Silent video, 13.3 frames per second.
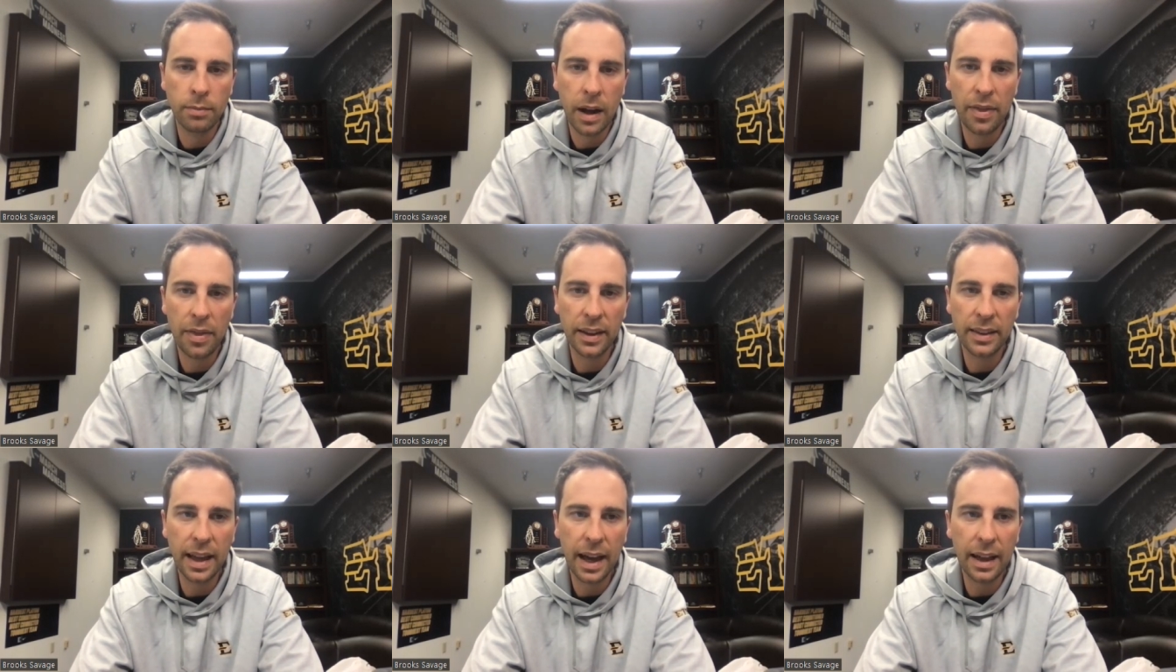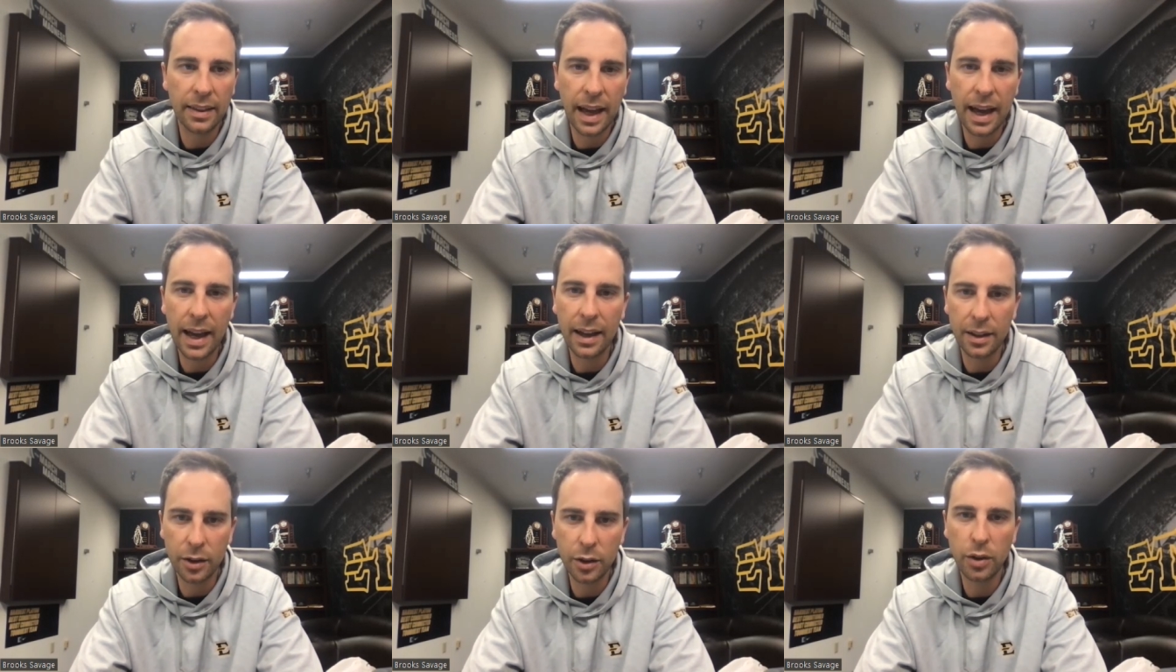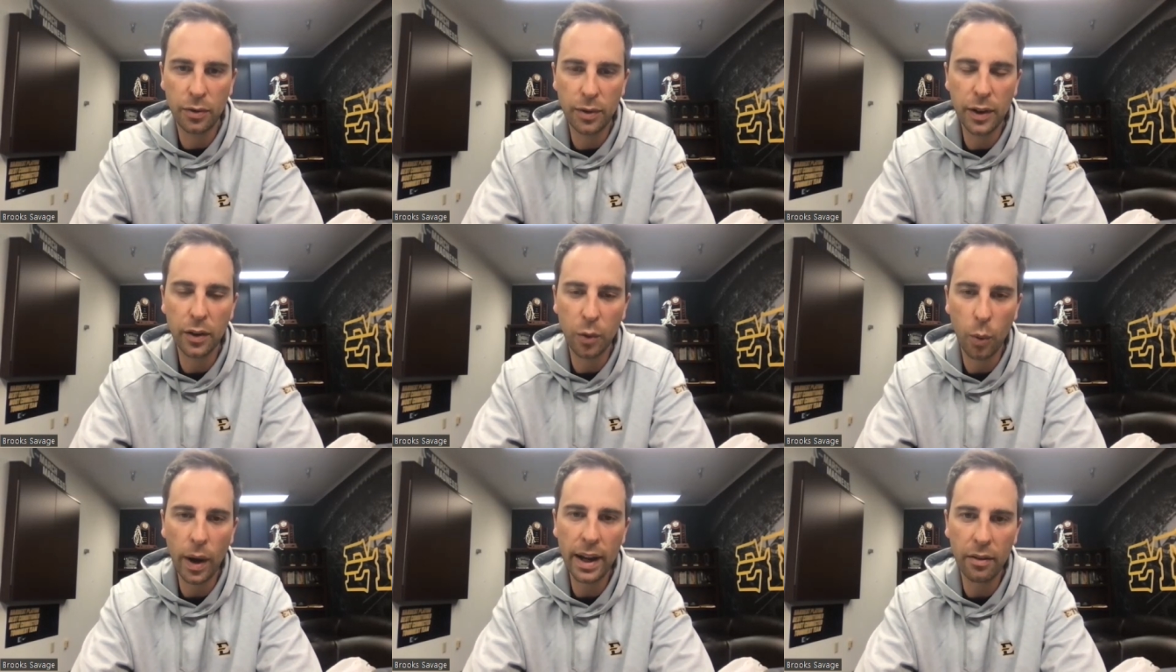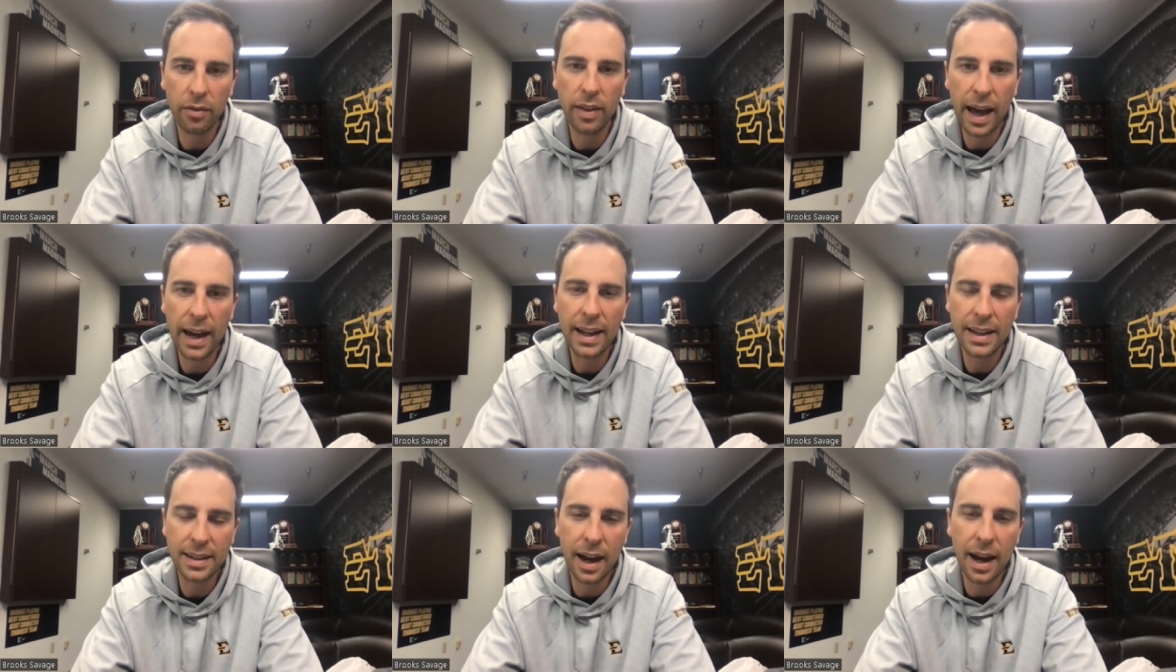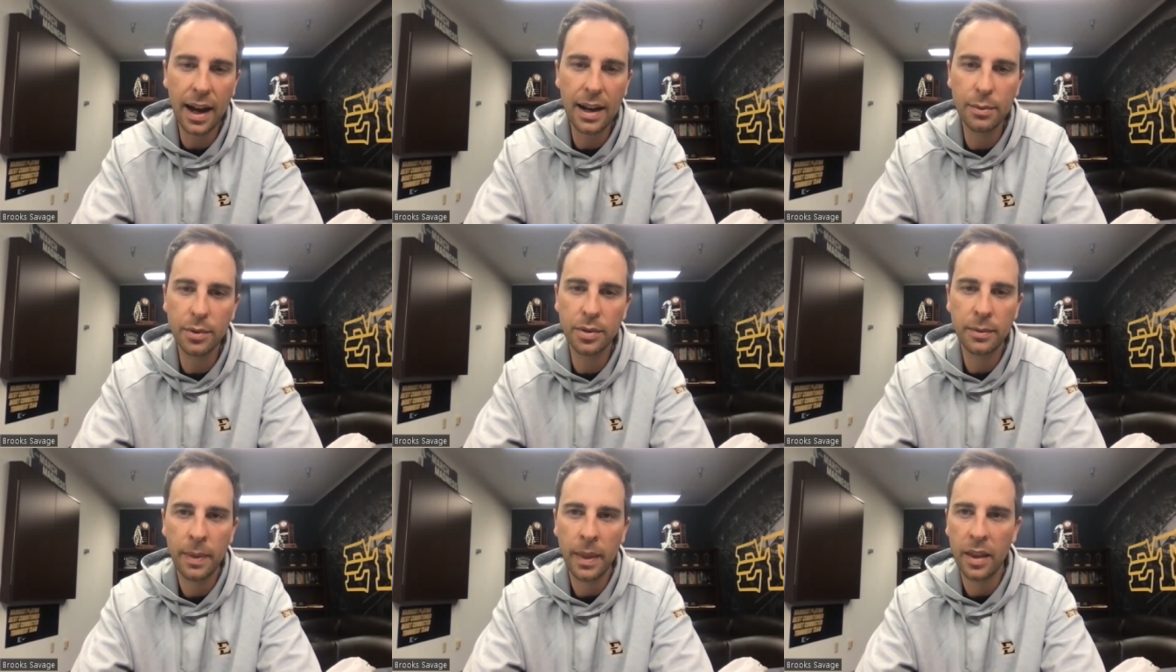I think that that you can feel the weight of that at times.